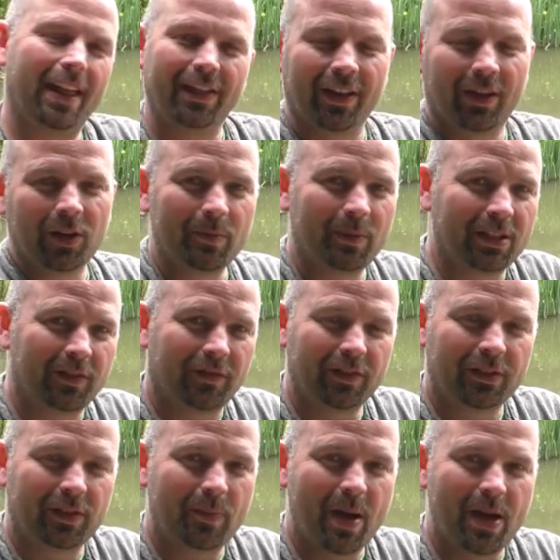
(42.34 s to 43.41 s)
They're going to be
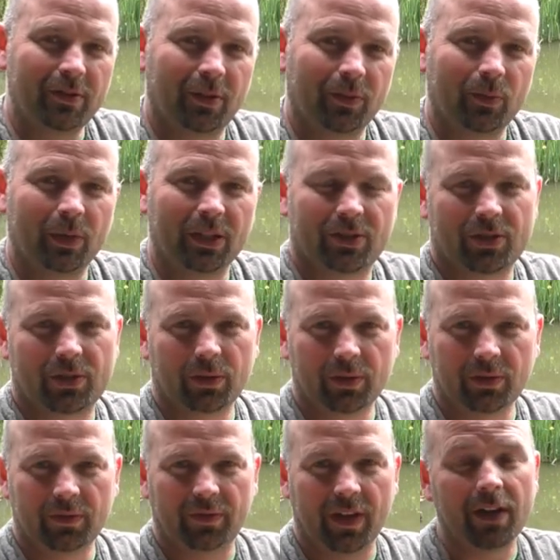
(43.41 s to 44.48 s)
different depending on which sort
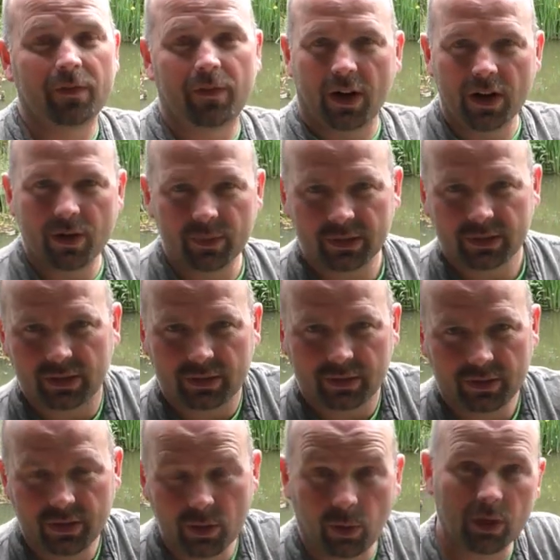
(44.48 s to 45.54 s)
of environment
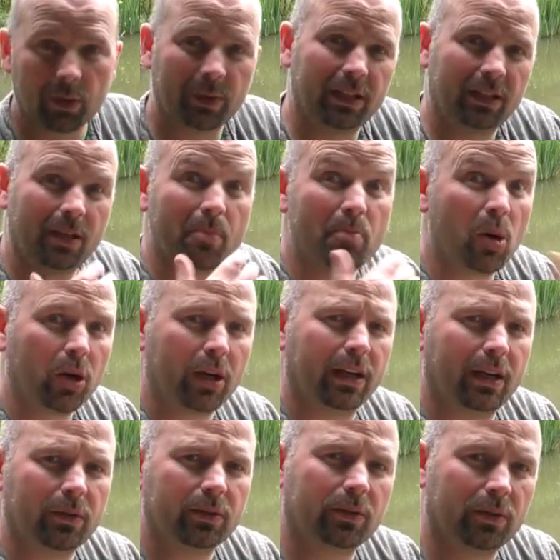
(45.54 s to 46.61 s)
you want to be bugging
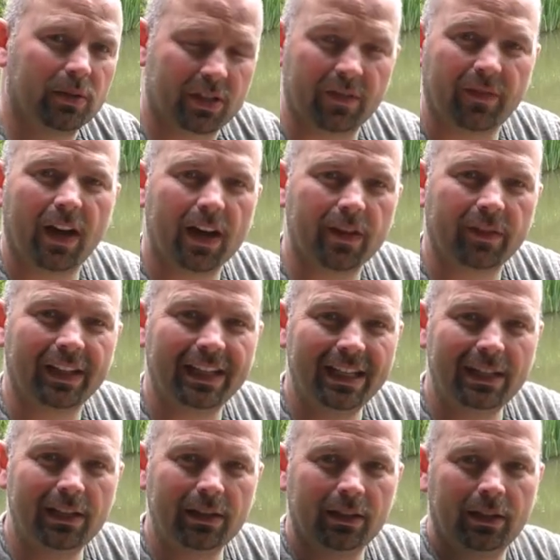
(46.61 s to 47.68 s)
out or surviving
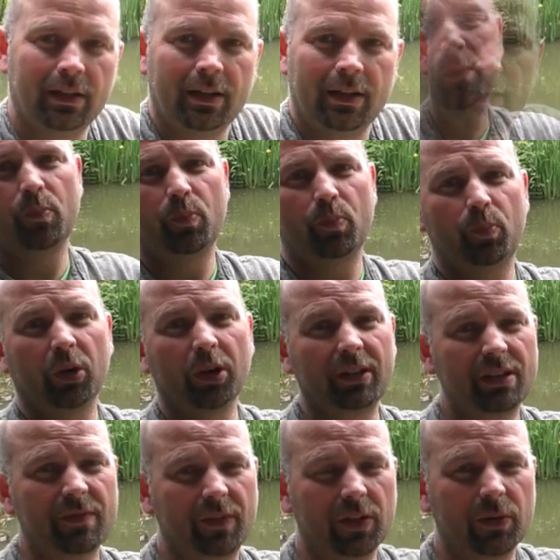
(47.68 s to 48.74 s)
in. But in
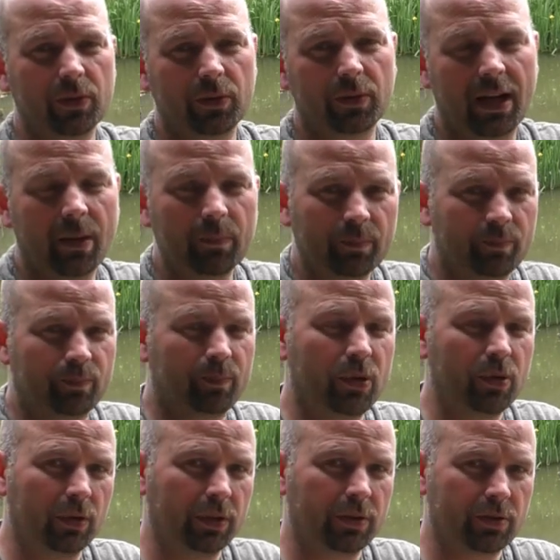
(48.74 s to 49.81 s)
this video, I'm
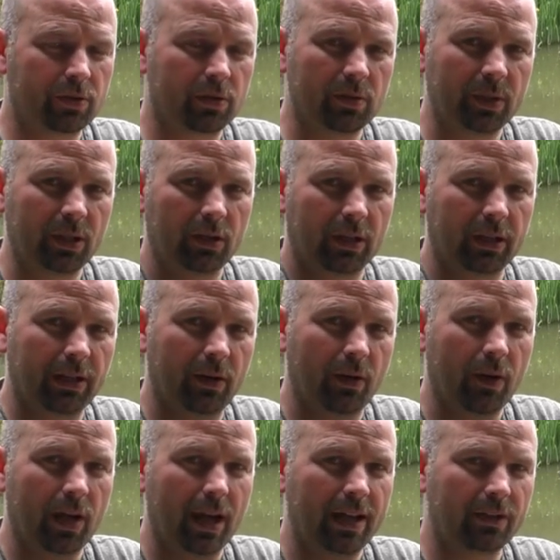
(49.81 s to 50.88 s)
purely just going to be looking at
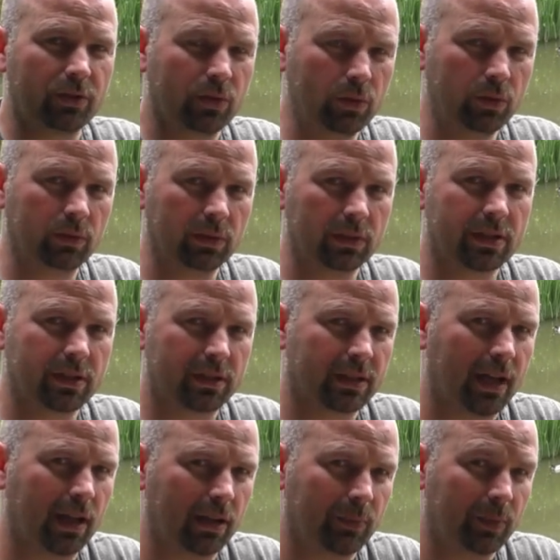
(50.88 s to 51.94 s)
tools to
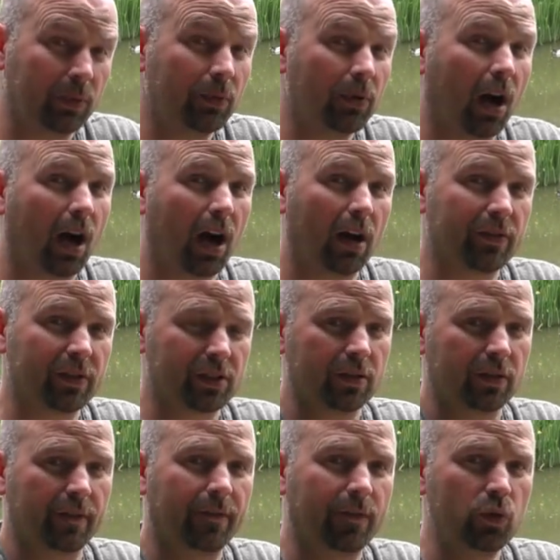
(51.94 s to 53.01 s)
help you harvest
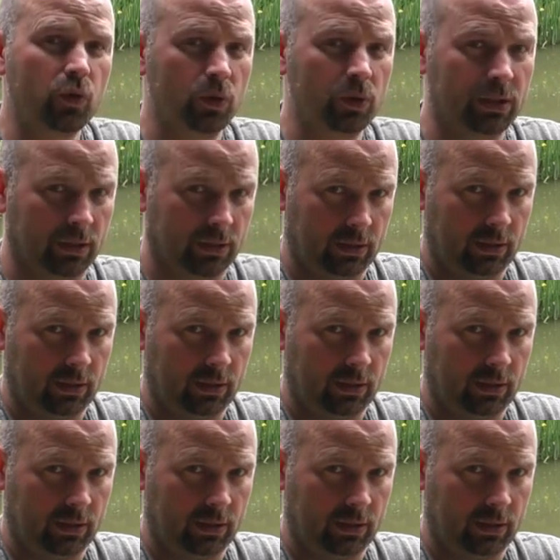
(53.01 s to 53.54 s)
food.